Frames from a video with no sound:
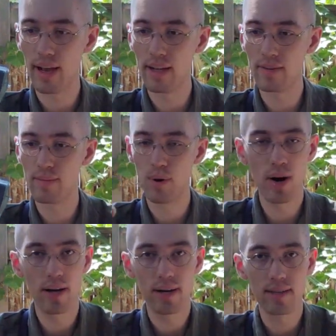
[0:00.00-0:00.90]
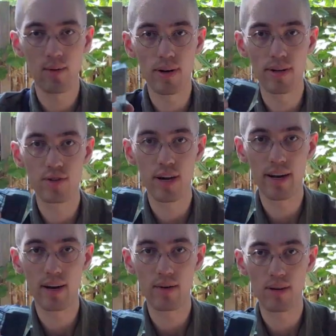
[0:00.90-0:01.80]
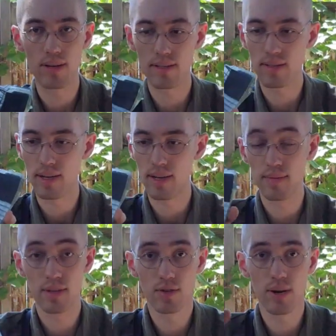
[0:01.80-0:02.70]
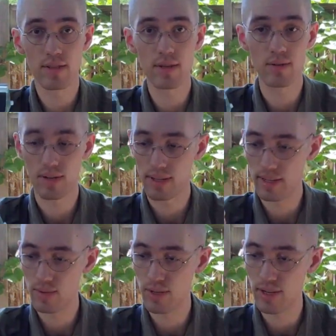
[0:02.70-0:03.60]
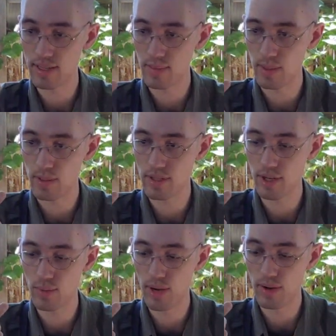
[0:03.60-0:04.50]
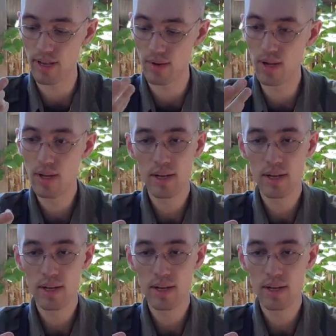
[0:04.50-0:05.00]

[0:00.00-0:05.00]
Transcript: I bought it because I wanted to try it out because it's translucent, and that's really nice to be able to see your round count.